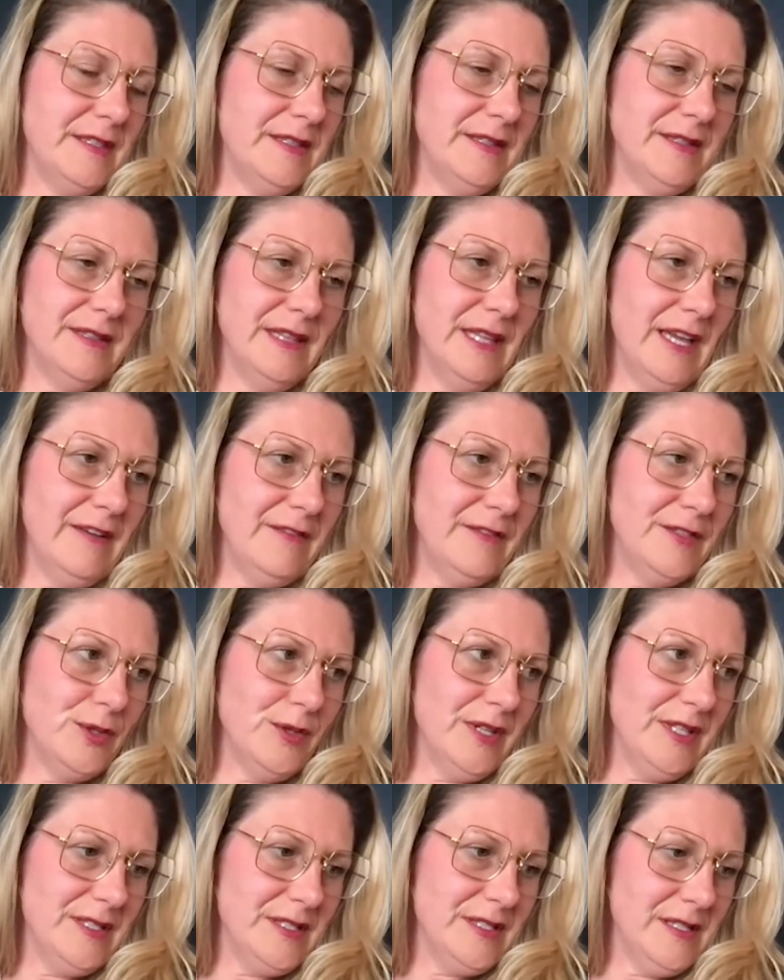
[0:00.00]
life
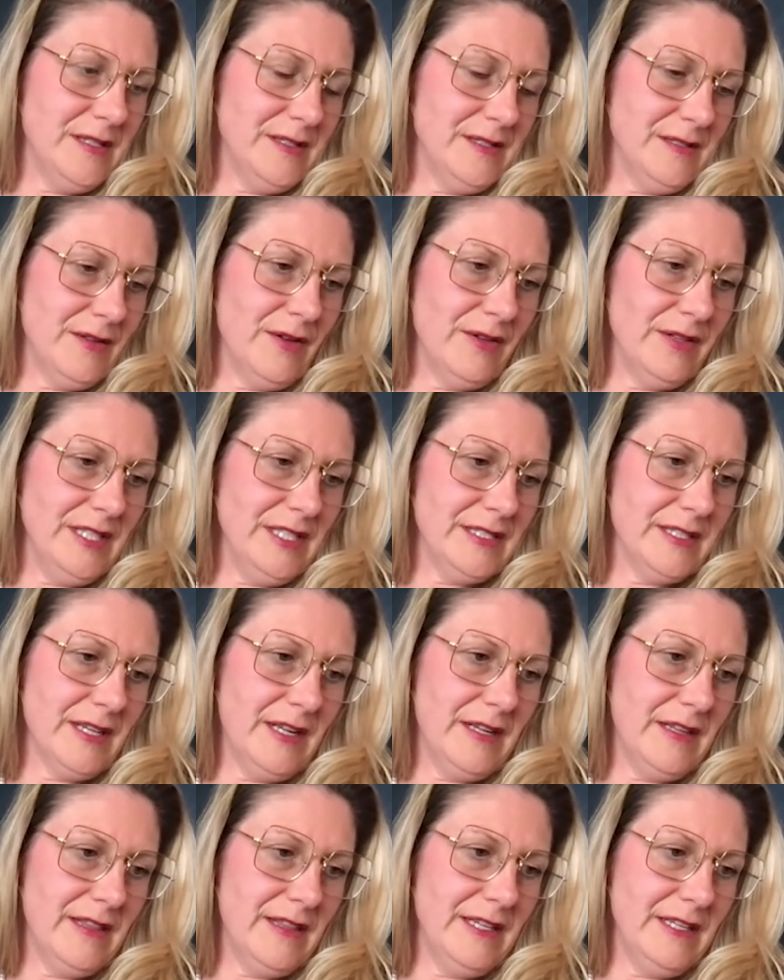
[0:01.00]
choices and all these
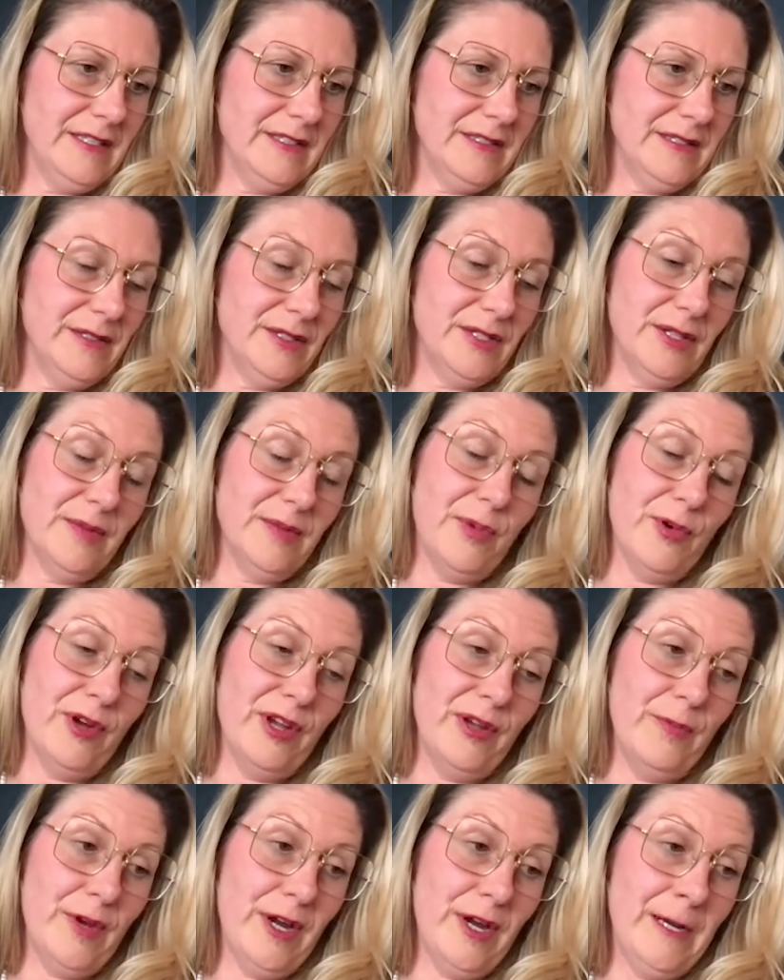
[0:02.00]
kind of things. And to the
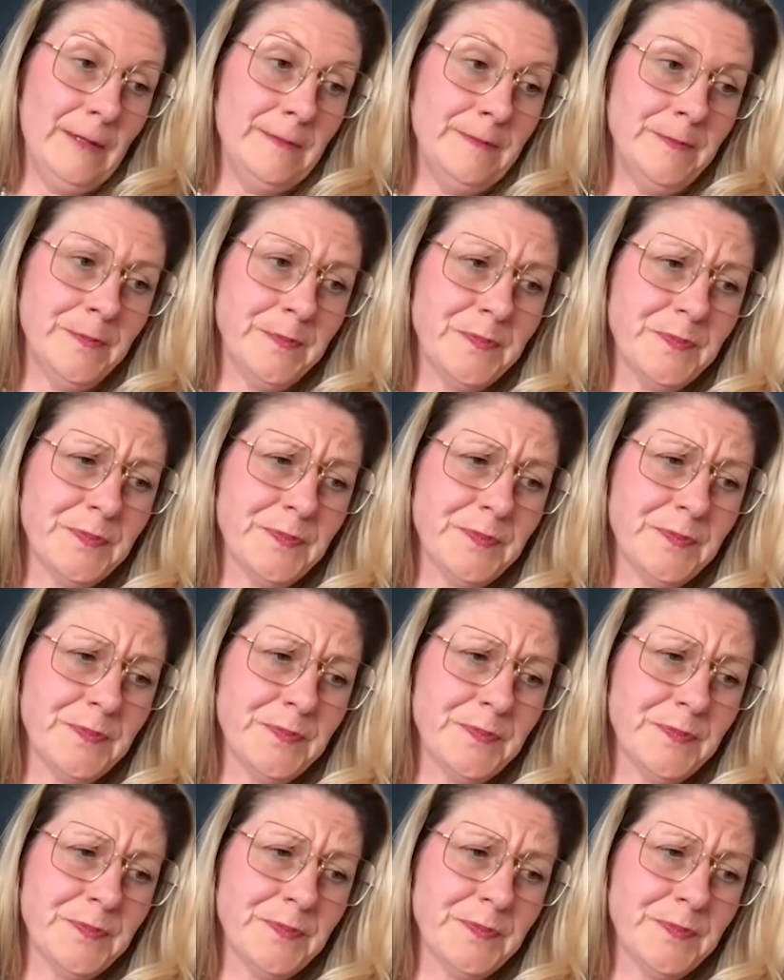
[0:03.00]
point where,